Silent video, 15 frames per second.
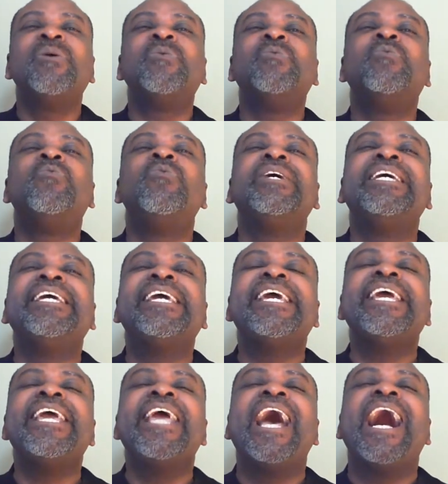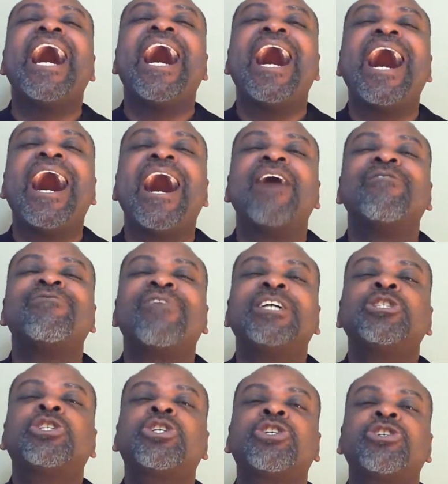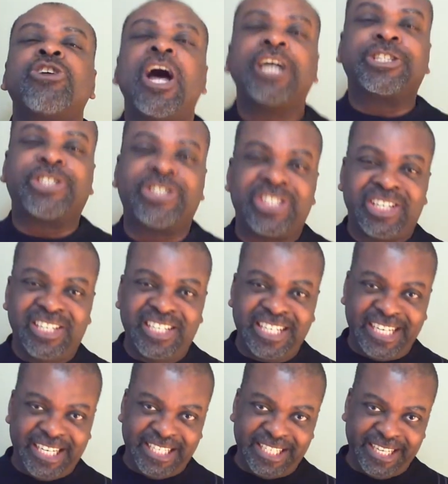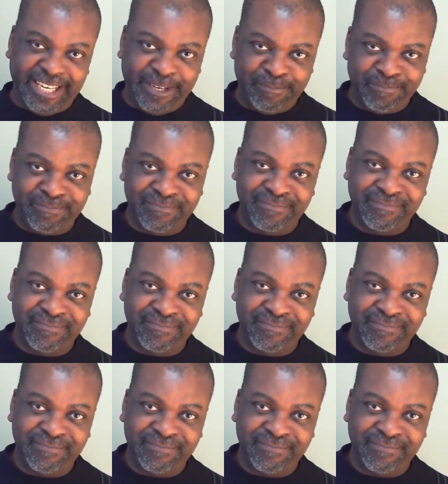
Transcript: we have trust in Him.